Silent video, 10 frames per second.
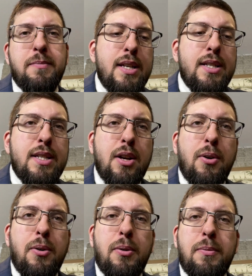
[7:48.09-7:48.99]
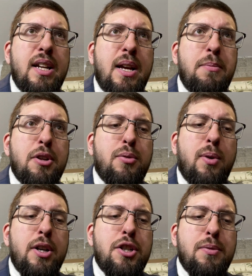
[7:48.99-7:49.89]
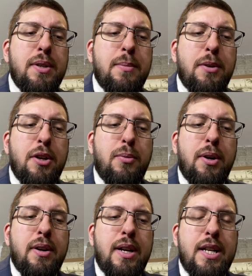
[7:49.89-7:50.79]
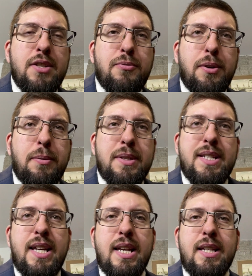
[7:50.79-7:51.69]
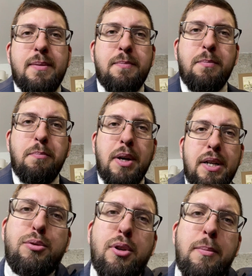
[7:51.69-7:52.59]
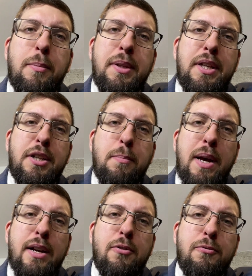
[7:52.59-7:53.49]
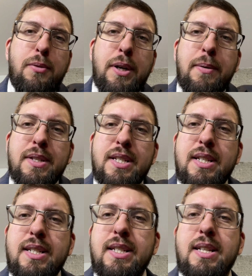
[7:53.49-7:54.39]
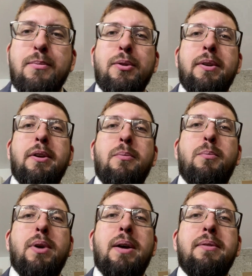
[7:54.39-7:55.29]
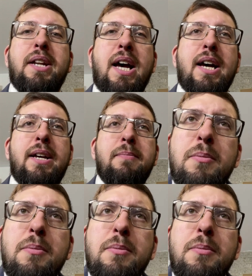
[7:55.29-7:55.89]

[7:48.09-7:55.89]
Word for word: So I'm not quite sure what I'm gonna wear as a fragrance yet, but probably a tobacco fragrance since I'm wearing a brown tie.